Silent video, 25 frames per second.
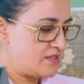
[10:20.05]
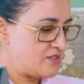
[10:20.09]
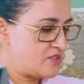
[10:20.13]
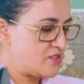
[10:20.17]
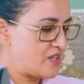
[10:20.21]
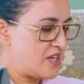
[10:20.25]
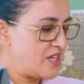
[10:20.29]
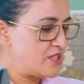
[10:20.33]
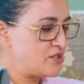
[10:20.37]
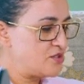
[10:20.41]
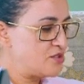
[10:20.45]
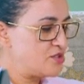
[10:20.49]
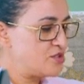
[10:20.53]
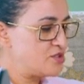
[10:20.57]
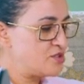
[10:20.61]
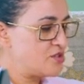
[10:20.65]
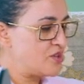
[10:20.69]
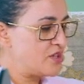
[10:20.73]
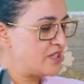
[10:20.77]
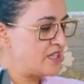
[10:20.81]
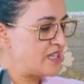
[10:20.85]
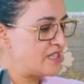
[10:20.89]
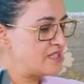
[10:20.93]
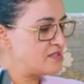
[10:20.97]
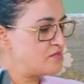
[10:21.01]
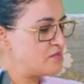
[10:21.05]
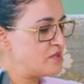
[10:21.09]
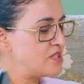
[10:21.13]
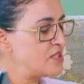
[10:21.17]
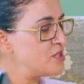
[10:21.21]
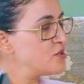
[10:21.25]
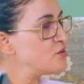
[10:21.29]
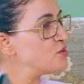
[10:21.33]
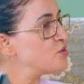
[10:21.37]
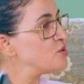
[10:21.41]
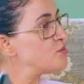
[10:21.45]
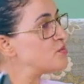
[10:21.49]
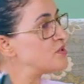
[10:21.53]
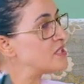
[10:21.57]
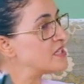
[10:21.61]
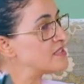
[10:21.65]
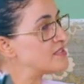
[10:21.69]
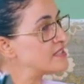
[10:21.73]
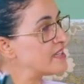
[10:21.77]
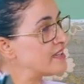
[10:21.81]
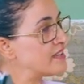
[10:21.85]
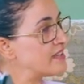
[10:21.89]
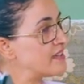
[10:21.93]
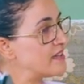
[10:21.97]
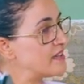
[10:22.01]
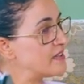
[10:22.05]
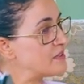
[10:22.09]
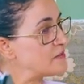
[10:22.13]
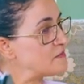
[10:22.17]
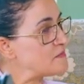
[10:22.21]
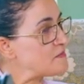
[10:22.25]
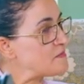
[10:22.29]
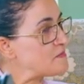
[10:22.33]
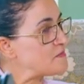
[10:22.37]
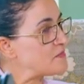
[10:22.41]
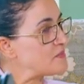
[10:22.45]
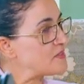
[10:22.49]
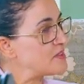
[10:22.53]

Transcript: try to join as many groups as I can,